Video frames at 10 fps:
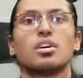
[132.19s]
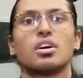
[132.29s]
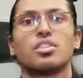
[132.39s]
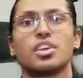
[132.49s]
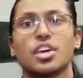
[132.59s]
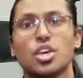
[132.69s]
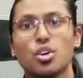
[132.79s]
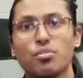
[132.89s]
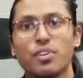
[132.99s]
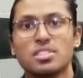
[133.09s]
The acute
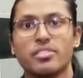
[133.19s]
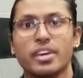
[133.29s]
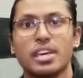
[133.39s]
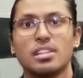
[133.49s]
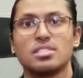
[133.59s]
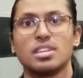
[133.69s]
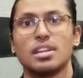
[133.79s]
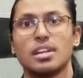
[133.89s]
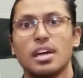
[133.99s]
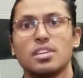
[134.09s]
phase of Achilles
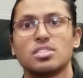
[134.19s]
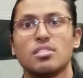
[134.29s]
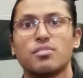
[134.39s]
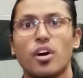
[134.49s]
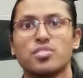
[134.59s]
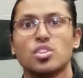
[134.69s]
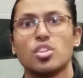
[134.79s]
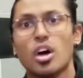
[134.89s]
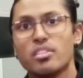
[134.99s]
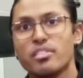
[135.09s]
tendonitis involves a lot
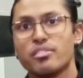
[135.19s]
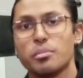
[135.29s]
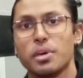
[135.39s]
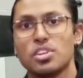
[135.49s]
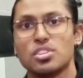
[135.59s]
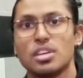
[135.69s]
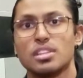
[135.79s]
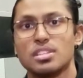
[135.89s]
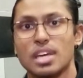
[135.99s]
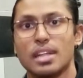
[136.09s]
of inflammation in the
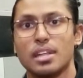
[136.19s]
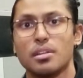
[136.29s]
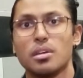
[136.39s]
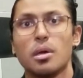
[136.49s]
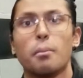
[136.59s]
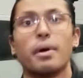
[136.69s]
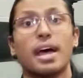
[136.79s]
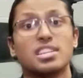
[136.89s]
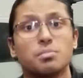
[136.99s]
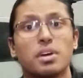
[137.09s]
tendon, but
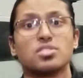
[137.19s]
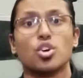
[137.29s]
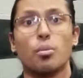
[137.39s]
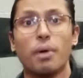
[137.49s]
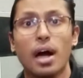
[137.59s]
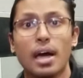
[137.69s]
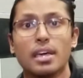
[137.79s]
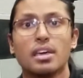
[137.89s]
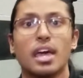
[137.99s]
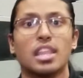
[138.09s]
as months go by and the